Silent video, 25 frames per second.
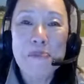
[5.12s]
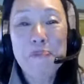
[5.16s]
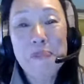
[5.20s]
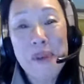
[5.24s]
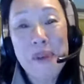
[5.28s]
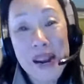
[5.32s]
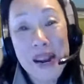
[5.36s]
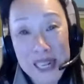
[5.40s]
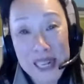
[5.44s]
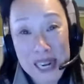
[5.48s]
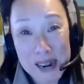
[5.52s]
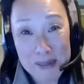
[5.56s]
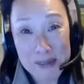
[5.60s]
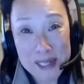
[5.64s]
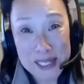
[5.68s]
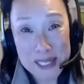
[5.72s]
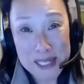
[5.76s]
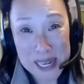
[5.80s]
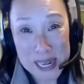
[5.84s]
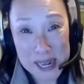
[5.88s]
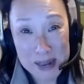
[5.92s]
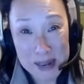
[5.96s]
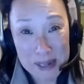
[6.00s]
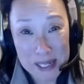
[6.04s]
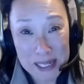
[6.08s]
My name is
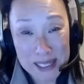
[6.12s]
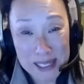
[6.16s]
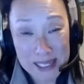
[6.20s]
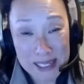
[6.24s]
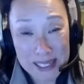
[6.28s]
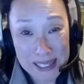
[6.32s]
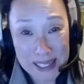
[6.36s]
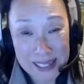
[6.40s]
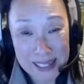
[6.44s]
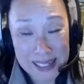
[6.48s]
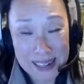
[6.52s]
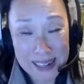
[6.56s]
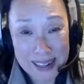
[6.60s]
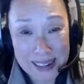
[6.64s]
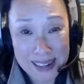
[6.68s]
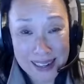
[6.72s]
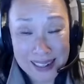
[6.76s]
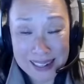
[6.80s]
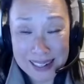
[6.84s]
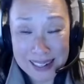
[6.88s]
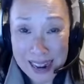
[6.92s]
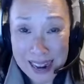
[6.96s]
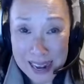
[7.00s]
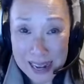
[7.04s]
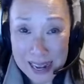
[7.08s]
Amy Lee,
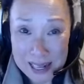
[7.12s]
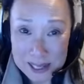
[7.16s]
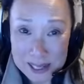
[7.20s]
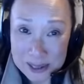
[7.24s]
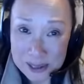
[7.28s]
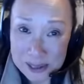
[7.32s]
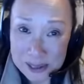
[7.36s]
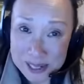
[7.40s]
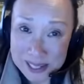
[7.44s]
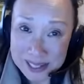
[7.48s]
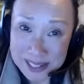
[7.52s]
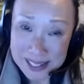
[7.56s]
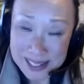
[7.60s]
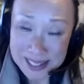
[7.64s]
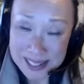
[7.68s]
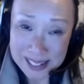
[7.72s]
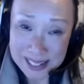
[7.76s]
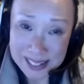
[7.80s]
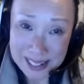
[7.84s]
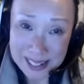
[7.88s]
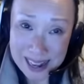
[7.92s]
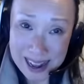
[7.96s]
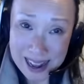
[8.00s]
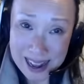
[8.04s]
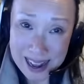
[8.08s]
and as you can
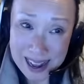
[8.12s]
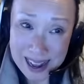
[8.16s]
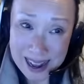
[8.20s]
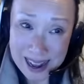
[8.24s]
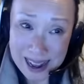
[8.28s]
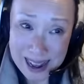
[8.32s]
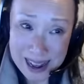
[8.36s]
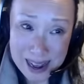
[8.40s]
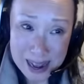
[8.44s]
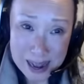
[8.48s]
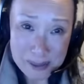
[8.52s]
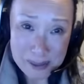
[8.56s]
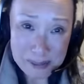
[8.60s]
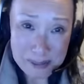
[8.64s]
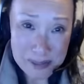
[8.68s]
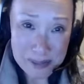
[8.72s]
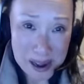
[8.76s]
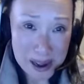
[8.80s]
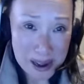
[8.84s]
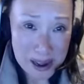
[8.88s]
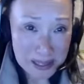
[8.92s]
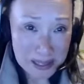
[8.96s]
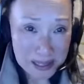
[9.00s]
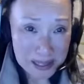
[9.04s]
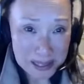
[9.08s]
see, I'm
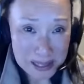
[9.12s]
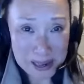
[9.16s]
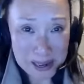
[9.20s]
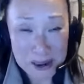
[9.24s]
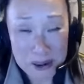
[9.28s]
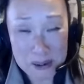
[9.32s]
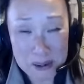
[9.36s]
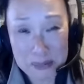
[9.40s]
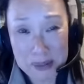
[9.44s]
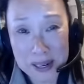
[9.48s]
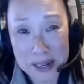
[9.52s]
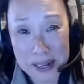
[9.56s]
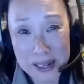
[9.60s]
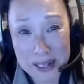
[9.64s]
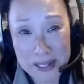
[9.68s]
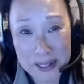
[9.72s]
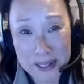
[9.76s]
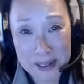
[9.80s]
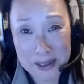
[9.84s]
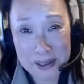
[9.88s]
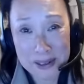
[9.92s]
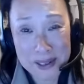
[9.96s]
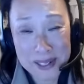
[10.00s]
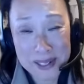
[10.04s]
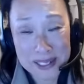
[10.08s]
on an airplane
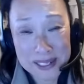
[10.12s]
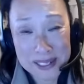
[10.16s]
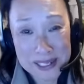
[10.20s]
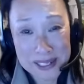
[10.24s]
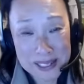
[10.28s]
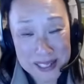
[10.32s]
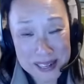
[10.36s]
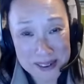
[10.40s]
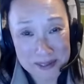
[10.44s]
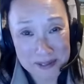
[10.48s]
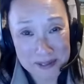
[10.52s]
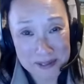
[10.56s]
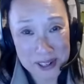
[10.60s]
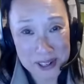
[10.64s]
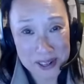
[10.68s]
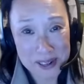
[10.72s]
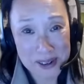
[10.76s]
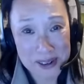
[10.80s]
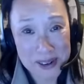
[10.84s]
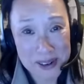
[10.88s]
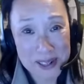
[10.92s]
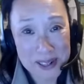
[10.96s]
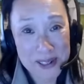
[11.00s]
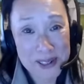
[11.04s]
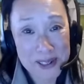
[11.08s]
going to
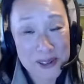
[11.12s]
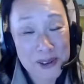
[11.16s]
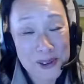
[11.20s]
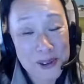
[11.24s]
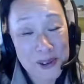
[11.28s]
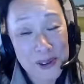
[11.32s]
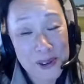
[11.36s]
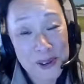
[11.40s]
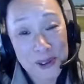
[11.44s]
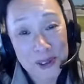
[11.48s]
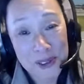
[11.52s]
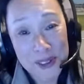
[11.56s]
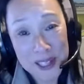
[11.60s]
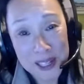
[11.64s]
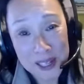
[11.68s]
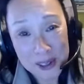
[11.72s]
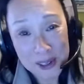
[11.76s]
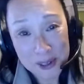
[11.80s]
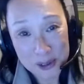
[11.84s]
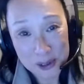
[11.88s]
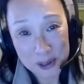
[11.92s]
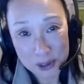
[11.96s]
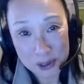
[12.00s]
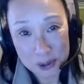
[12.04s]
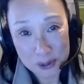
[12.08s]
Denver. So thank
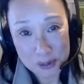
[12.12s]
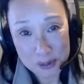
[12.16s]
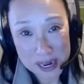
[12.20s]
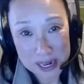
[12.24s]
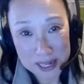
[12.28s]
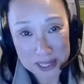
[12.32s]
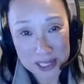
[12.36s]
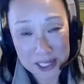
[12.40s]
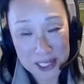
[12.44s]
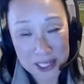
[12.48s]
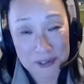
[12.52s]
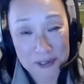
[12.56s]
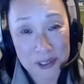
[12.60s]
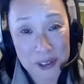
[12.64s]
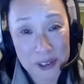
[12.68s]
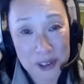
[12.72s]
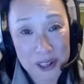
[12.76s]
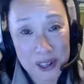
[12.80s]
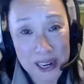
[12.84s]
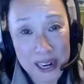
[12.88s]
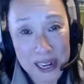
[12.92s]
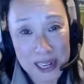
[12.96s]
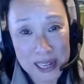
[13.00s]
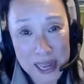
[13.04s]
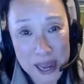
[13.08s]
you so much
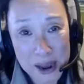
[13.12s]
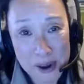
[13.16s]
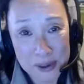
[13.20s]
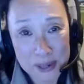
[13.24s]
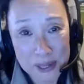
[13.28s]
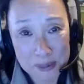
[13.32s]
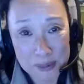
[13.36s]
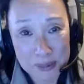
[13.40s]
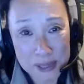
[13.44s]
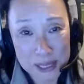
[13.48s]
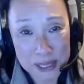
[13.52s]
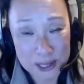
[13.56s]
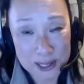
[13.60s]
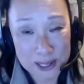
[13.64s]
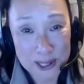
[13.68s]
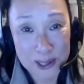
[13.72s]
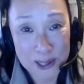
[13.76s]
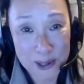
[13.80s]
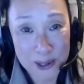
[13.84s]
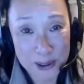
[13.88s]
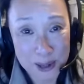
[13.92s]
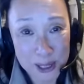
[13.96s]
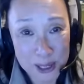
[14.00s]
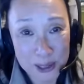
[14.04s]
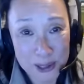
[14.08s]
for allowing me to
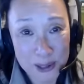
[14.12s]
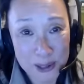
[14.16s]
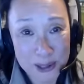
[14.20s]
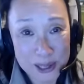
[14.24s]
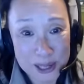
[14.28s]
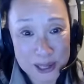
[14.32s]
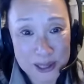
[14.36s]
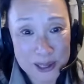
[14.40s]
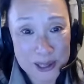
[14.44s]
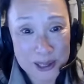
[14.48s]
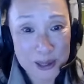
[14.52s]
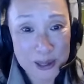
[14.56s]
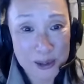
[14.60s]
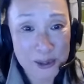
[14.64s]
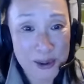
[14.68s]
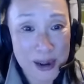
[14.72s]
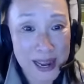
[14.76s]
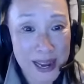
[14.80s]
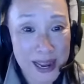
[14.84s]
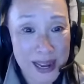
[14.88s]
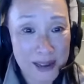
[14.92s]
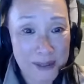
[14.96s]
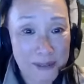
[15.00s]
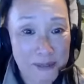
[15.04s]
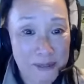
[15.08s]
join you in this
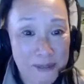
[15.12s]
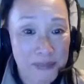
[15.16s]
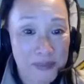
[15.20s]
way.